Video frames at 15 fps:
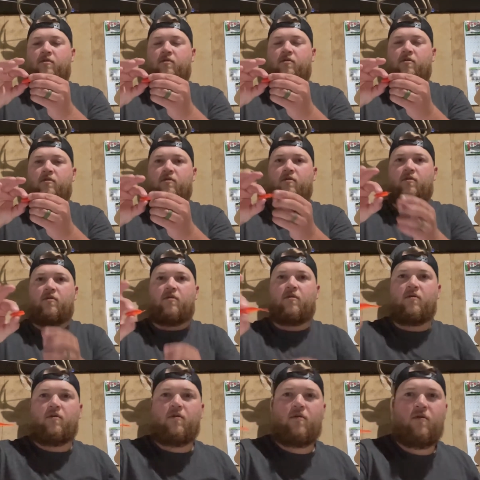
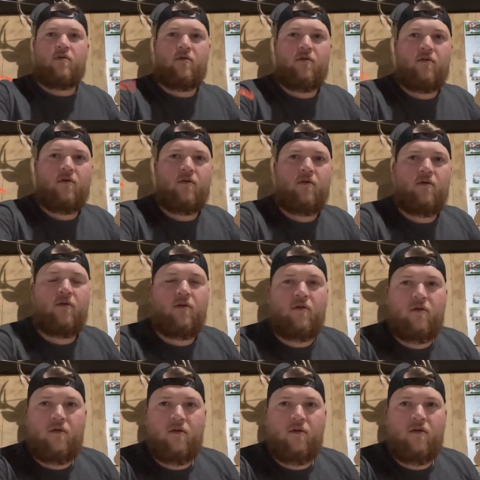Nobody speaks.